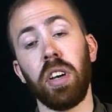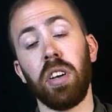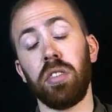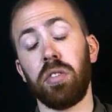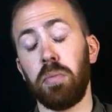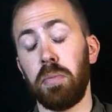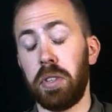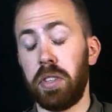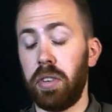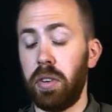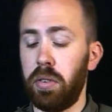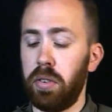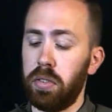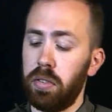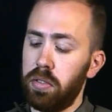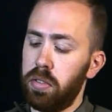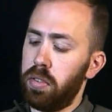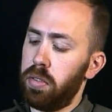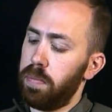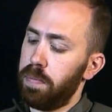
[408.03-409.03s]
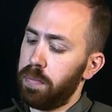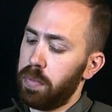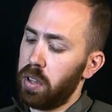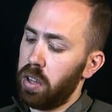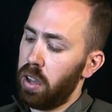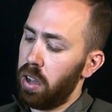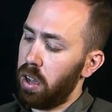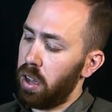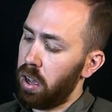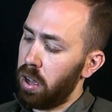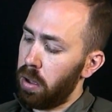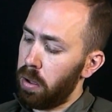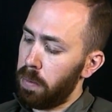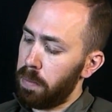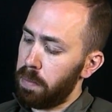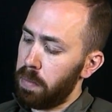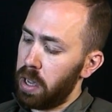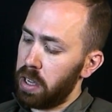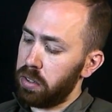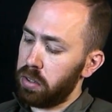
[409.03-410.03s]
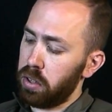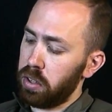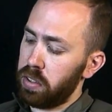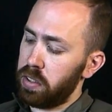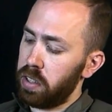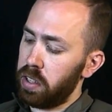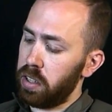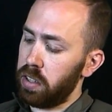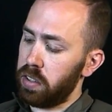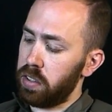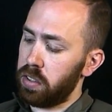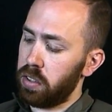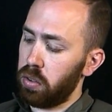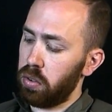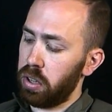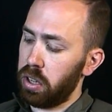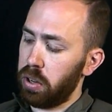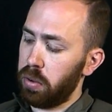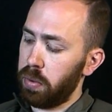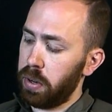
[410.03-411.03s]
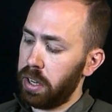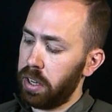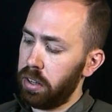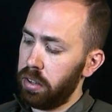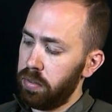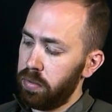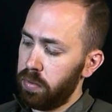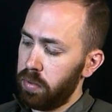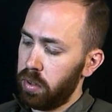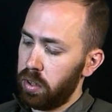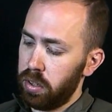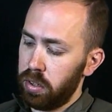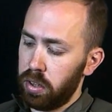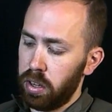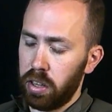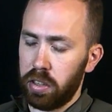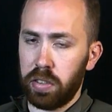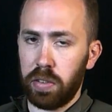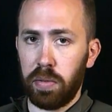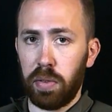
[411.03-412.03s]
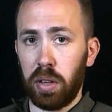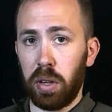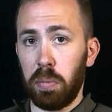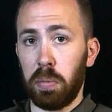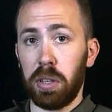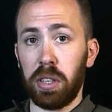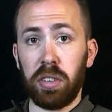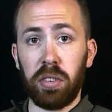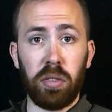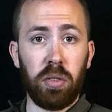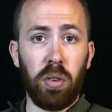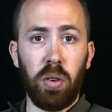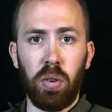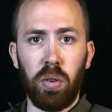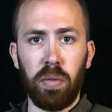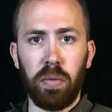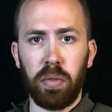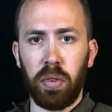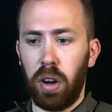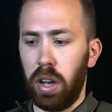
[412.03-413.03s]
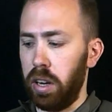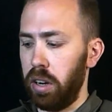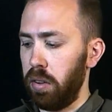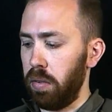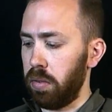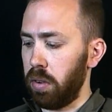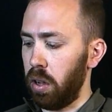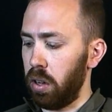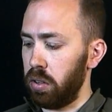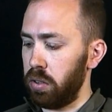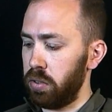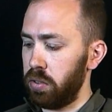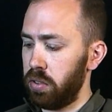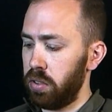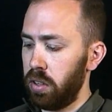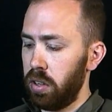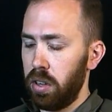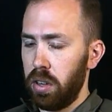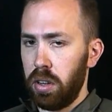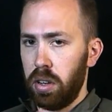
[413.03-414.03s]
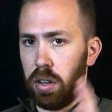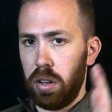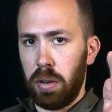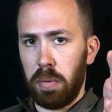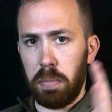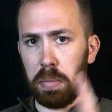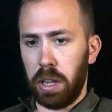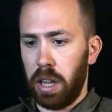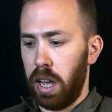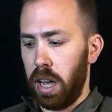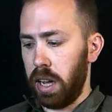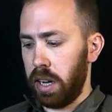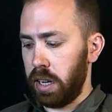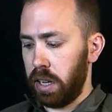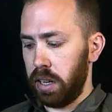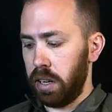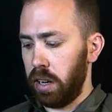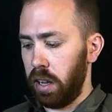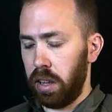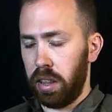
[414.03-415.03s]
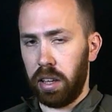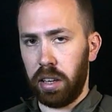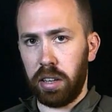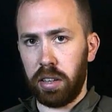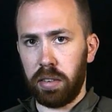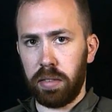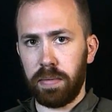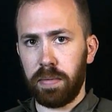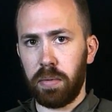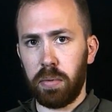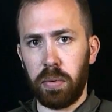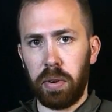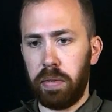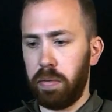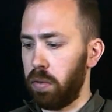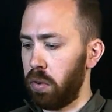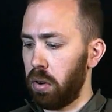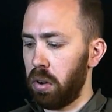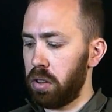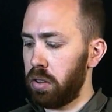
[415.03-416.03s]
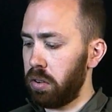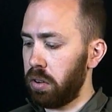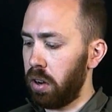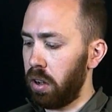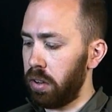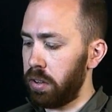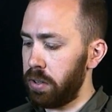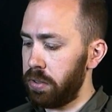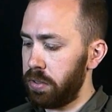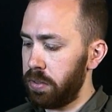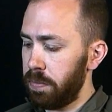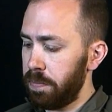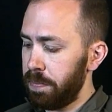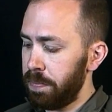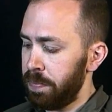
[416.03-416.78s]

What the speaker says: on to materials, as you can see, this is OD green. It's available in a whole variety of colors, black, and I think 3-4 other colors.